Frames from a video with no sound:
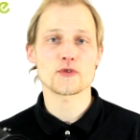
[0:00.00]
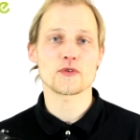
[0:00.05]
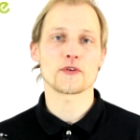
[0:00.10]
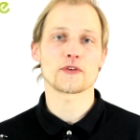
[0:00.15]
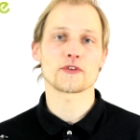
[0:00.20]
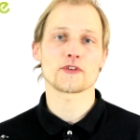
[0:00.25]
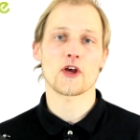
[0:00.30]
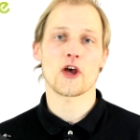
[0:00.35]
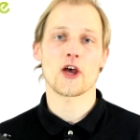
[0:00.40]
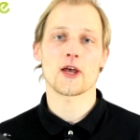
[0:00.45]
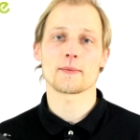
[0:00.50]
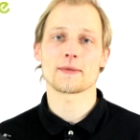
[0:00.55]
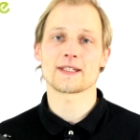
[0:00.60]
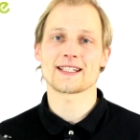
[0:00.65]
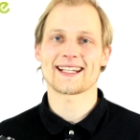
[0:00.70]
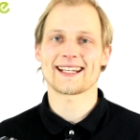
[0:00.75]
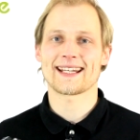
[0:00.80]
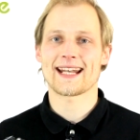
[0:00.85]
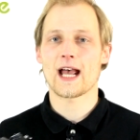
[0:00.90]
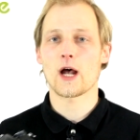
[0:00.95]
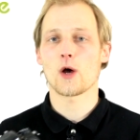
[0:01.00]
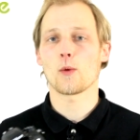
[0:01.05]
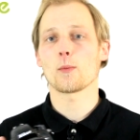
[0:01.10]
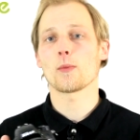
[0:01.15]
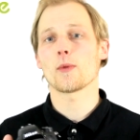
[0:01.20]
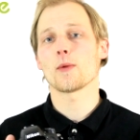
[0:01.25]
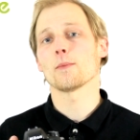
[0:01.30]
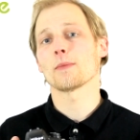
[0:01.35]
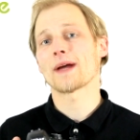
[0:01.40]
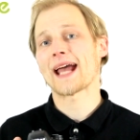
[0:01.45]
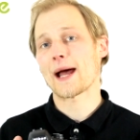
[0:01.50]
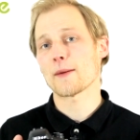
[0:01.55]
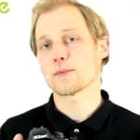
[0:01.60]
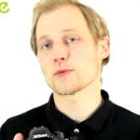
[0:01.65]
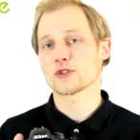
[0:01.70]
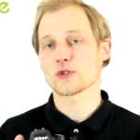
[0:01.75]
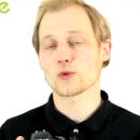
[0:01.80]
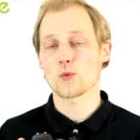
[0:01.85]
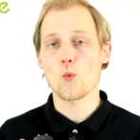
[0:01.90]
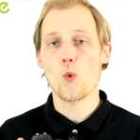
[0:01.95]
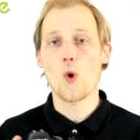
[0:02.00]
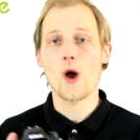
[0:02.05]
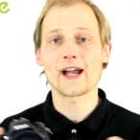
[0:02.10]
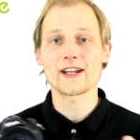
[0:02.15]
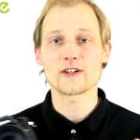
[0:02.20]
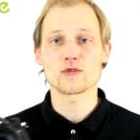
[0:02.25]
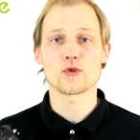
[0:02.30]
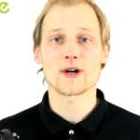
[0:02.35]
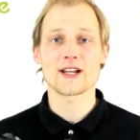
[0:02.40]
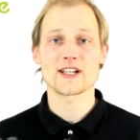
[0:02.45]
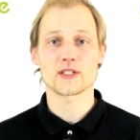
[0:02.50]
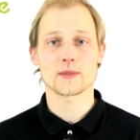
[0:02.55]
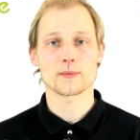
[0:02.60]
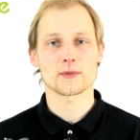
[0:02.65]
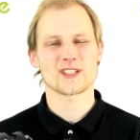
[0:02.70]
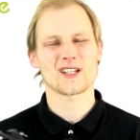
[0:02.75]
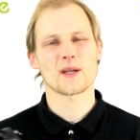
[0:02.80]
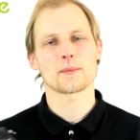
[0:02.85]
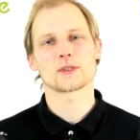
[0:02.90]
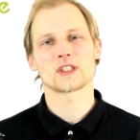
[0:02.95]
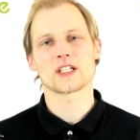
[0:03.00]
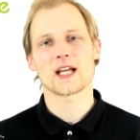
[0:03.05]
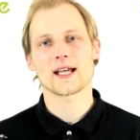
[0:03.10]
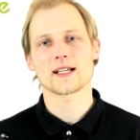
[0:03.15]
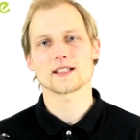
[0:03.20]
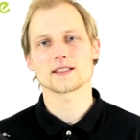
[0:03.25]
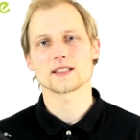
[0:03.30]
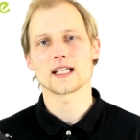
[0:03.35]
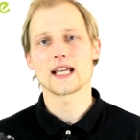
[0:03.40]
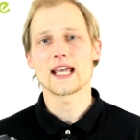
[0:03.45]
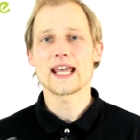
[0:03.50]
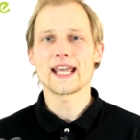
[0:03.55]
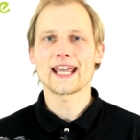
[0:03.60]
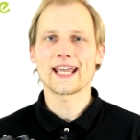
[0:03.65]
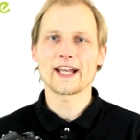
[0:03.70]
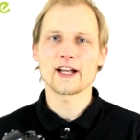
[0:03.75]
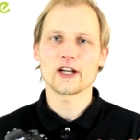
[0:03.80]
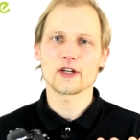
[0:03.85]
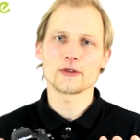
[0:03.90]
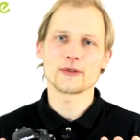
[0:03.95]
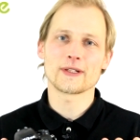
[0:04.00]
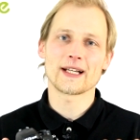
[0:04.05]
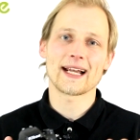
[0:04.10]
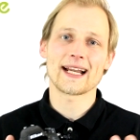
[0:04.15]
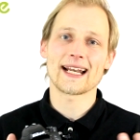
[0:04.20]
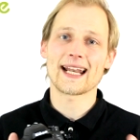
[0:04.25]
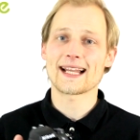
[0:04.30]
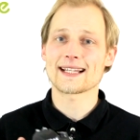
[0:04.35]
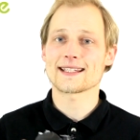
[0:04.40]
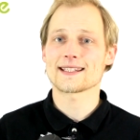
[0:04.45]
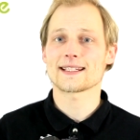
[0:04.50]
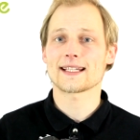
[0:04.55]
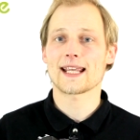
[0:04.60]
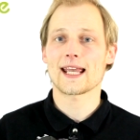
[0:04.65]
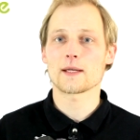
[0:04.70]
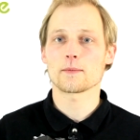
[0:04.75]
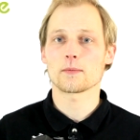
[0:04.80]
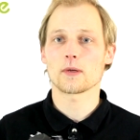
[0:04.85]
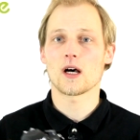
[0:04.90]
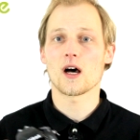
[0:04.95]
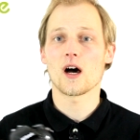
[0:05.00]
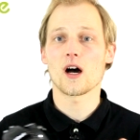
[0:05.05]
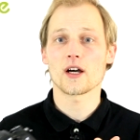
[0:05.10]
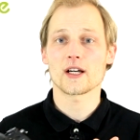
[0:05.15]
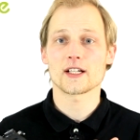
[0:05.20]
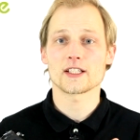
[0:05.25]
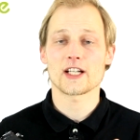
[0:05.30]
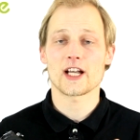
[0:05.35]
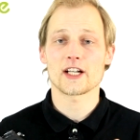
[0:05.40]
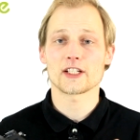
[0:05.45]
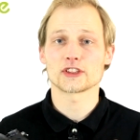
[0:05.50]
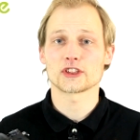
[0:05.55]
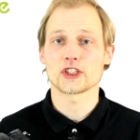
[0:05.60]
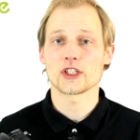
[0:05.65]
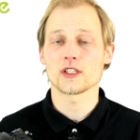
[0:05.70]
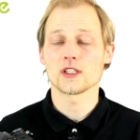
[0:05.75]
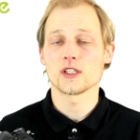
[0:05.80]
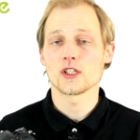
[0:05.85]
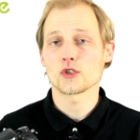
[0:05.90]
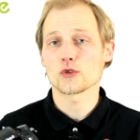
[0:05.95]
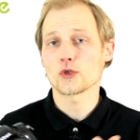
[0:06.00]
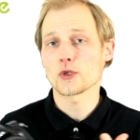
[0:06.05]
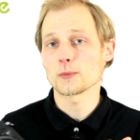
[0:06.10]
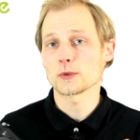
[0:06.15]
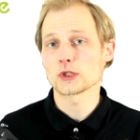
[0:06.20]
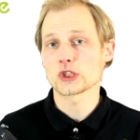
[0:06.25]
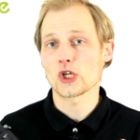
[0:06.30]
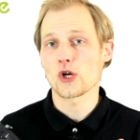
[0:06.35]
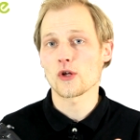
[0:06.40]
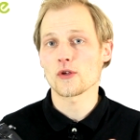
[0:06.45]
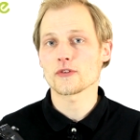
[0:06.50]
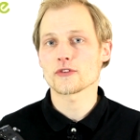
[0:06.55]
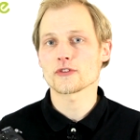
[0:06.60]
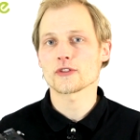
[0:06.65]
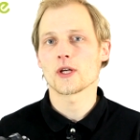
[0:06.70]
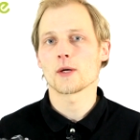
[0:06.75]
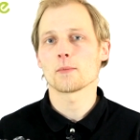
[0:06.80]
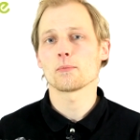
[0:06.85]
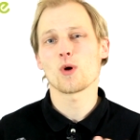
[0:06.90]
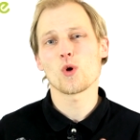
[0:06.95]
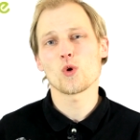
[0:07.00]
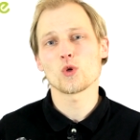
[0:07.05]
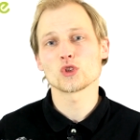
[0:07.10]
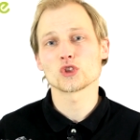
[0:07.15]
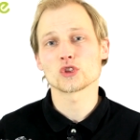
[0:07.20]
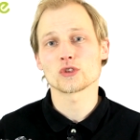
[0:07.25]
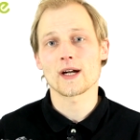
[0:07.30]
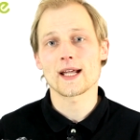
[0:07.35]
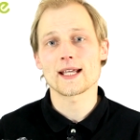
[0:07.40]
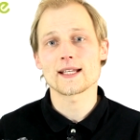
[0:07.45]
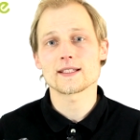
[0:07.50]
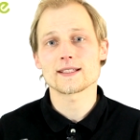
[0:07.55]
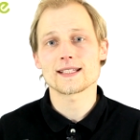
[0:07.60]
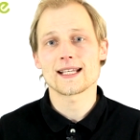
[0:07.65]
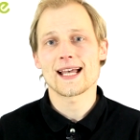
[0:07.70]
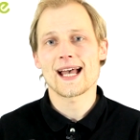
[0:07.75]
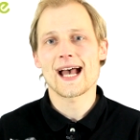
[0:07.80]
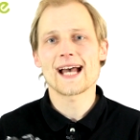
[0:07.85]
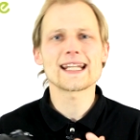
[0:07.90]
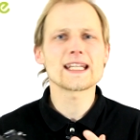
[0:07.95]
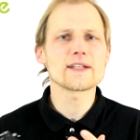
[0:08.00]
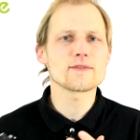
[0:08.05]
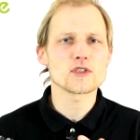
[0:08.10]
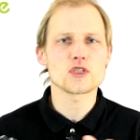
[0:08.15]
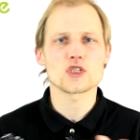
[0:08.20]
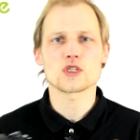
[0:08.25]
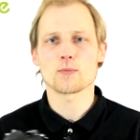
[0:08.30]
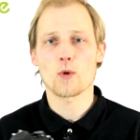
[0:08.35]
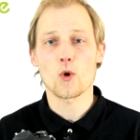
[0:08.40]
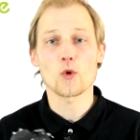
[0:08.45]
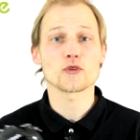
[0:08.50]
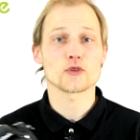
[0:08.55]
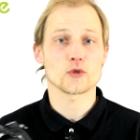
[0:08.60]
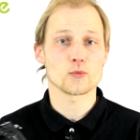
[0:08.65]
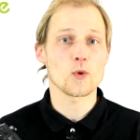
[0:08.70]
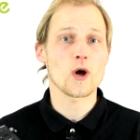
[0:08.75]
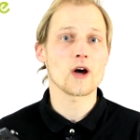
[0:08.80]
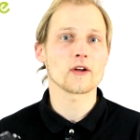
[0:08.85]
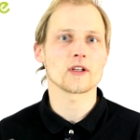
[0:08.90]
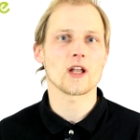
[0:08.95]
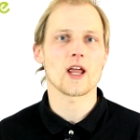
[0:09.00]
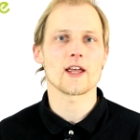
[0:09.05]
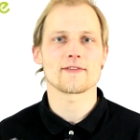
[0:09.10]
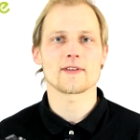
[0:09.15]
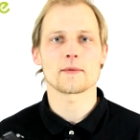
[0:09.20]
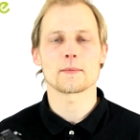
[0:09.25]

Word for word: of the time as it can help them capture a wide range of subjects, including landscape, architecture, group shots, portraits, and even sports and wildlife